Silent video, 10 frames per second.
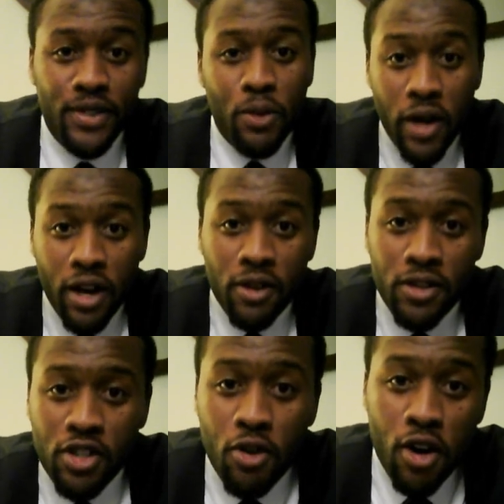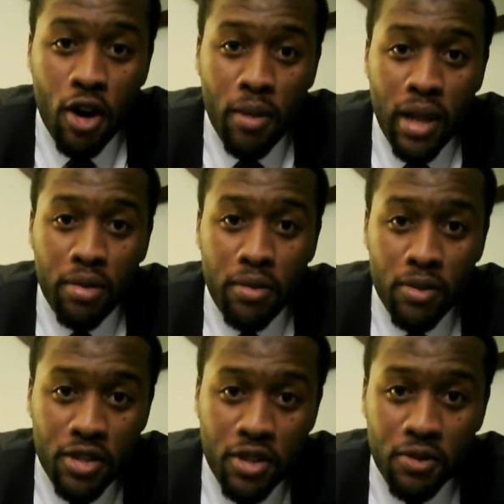Well, so-called black people,
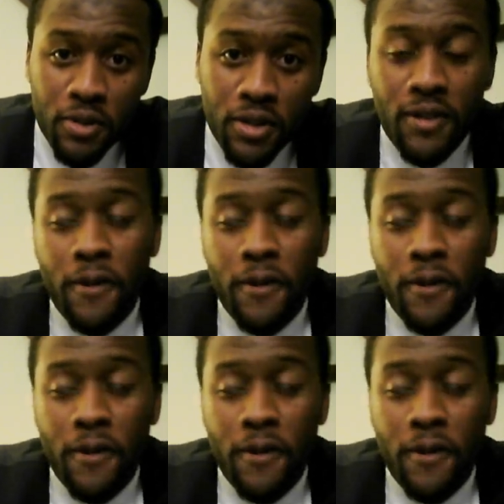excuse me.